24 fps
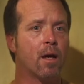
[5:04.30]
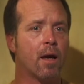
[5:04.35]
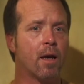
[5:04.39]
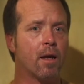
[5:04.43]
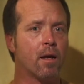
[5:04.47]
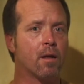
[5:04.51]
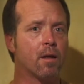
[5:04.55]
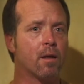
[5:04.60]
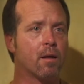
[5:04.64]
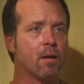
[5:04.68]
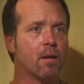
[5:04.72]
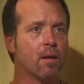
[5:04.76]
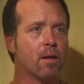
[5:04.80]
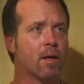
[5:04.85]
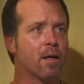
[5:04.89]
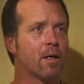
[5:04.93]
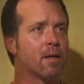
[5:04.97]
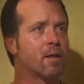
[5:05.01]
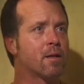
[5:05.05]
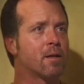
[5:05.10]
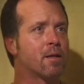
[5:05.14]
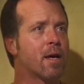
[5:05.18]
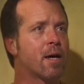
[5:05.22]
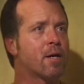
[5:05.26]
and the
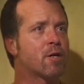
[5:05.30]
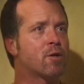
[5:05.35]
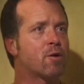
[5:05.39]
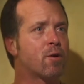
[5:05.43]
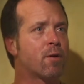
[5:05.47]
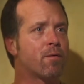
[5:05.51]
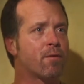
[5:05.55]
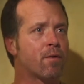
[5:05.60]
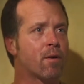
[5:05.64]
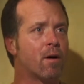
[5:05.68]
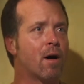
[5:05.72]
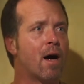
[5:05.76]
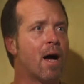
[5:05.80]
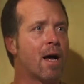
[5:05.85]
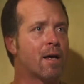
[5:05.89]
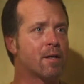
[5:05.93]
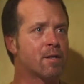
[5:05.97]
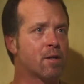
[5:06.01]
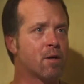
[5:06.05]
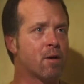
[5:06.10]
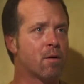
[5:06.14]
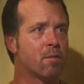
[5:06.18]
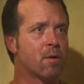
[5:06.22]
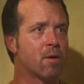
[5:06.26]
texture of
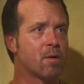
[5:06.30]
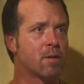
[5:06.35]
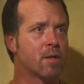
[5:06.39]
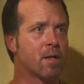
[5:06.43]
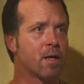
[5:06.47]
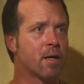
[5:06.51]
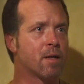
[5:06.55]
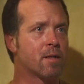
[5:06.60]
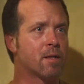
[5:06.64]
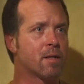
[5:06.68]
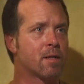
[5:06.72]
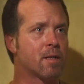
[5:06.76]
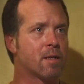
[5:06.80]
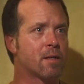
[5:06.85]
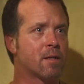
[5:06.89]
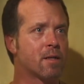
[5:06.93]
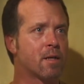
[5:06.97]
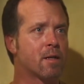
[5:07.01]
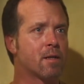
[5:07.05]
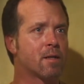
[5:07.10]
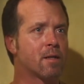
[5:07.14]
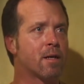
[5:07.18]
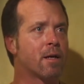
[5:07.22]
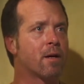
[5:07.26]
glass almost, the
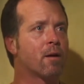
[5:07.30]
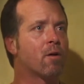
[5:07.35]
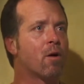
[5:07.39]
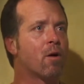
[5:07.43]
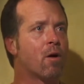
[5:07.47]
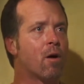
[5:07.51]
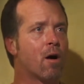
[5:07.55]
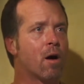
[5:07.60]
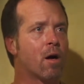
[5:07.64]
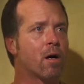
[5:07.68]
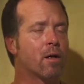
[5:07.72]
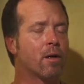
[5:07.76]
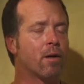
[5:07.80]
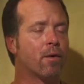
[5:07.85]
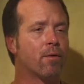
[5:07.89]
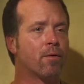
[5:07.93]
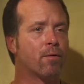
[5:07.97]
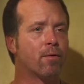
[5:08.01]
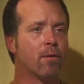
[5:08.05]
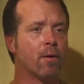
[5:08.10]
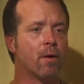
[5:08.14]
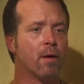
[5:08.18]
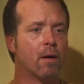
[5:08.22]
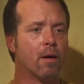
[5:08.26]
consistency and
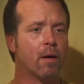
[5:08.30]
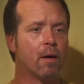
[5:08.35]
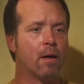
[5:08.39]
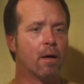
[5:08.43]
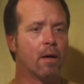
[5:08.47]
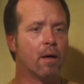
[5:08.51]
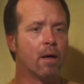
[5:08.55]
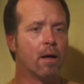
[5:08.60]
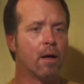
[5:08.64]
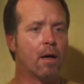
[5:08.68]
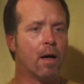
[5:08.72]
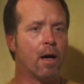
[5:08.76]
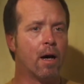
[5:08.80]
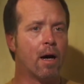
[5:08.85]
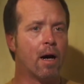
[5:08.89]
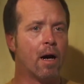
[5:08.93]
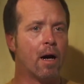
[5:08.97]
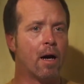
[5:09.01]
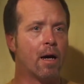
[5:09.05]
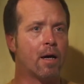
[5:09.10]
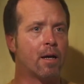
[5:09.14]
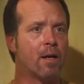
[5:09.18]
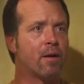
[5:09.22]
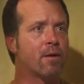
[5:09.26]
hardness.
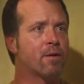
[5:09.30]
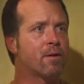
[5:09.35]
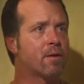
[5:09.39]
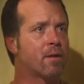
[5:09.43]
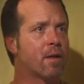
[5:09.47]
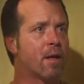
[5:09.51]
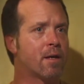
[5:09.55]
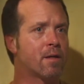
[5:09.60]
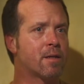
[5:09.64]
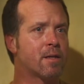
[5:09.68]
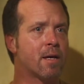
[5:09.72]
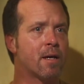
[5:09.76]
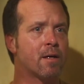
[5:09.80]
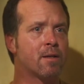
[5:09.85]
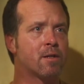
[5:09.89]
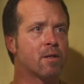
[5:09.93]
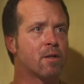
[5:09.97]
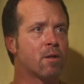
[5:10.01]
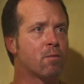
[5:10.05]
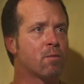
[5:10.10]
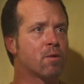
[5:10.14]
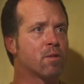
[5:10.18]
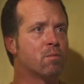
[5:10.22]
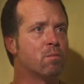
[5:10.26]
Uh, and he, they sensed
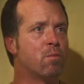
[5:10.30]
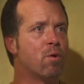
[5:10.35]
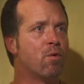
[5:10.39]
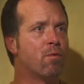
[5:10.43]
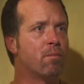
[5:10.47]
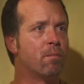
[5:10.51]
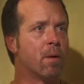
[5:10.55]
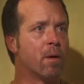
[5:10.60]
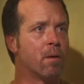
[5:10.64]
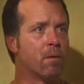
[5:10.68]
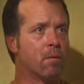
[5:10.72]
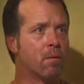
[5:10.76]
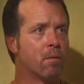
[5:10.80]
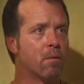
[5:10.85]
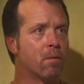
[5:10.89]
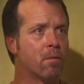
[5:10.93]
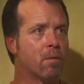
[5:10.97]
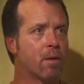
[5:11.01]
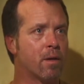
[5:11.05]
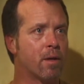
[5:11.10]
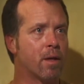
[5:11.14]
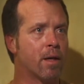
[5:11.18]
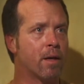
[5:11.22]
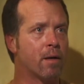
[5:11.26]
there was movement
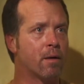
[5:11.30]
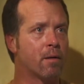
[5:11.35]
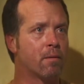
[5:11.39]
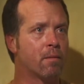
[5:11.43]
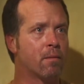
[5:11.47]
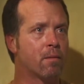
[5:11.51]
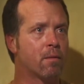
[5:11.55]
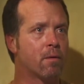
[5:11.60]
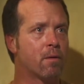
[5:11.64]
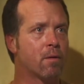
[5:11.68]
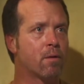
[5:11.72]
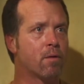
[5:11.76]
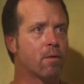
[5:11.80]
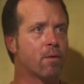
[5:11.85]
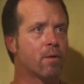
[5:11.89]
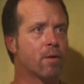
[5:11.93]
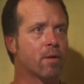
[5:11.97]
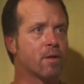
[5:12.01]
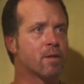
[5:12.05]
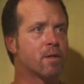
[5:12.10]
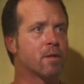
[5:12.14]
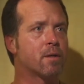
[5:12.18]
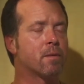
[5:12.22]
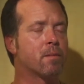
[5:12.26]
within through
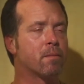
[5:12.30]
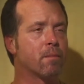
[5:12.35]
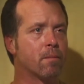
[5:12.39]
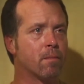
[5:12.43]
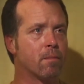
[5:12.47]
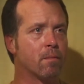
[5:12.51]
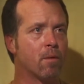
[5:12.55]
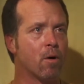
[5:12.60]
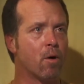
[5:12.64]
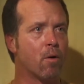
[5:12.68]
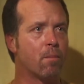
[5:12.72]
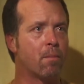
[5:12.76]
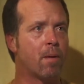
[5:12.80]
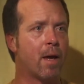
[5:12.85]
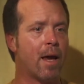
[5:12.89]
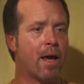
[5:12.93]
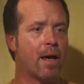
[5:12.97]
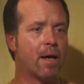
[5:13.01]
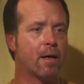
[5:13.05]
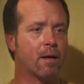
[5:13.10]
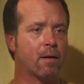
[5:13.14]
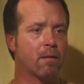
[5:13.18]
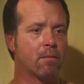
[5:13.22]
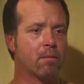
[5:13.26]
this
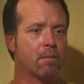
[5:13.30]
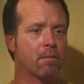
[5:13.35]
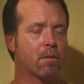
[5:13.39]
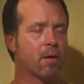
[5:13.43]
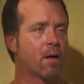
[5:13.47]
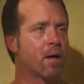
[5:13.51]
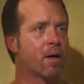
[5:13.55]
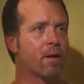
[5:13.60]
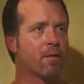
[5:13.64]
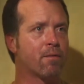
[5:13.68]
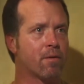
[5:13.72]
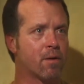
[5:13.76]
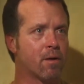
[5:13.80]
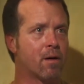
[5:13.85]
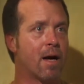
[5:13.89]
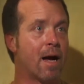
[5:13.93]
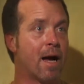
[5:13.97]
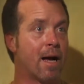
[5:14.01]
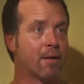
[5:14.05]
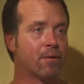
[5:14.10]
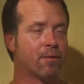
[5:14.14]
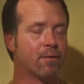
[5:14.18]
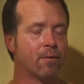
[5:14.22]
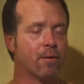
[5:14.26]
opaque kind of
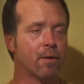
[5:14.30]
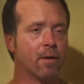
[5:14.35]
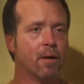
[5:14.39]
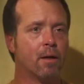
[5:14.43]
glass.